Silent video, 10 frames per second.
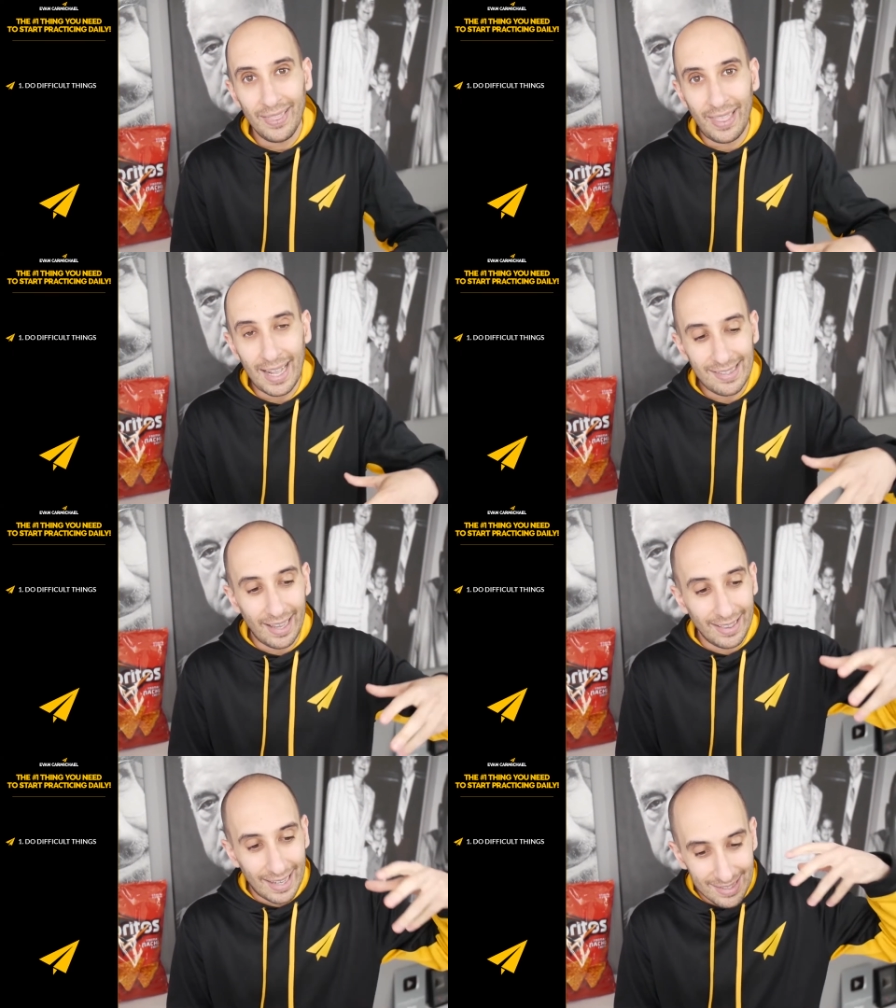that's
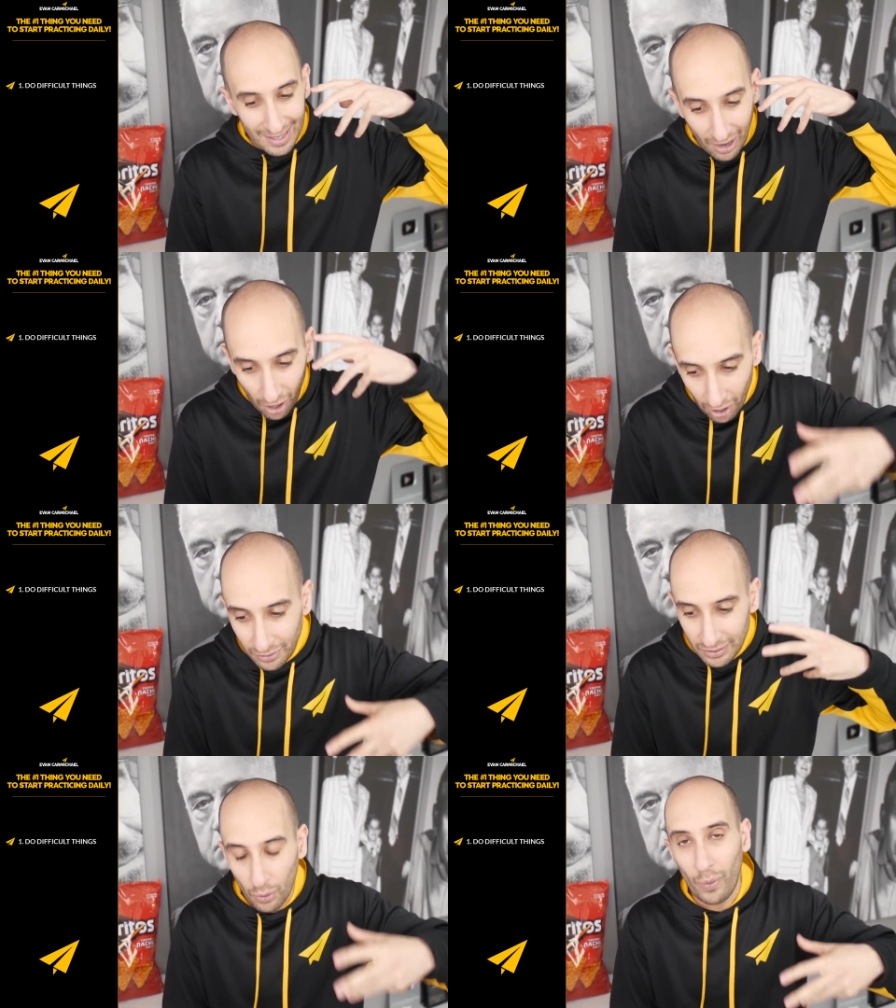that's an
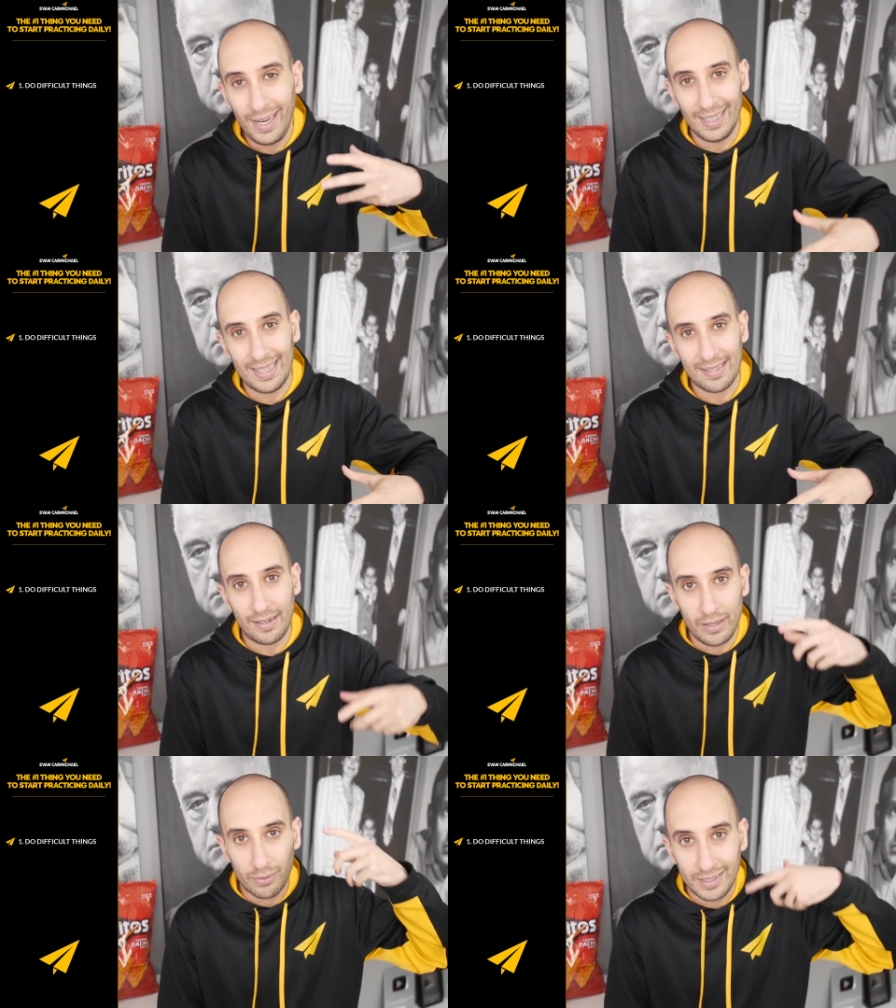ongoing lesson
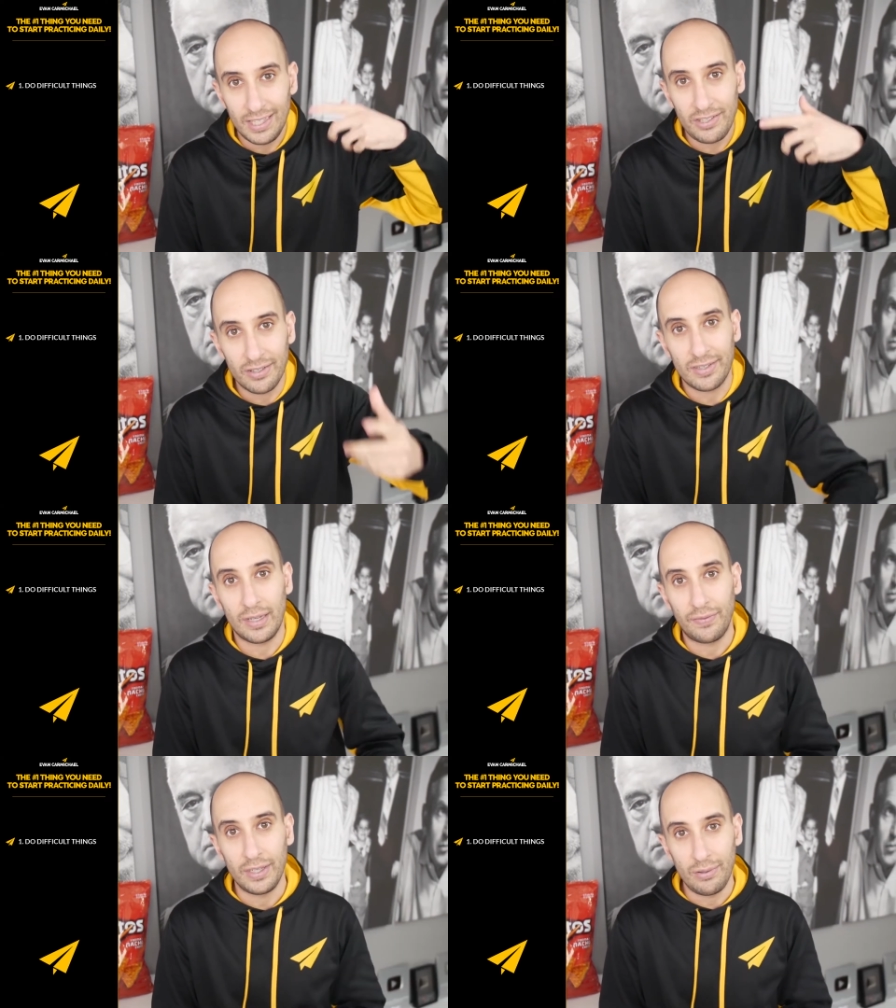that you are teaching
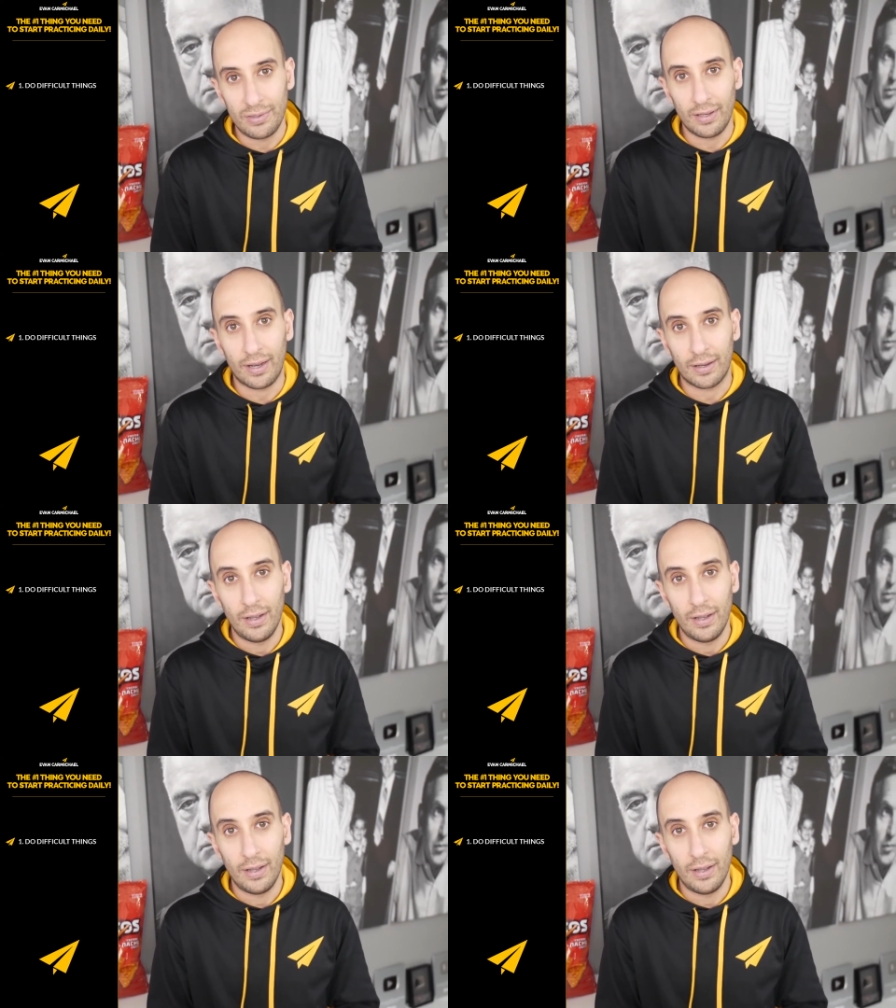yourself that you suck.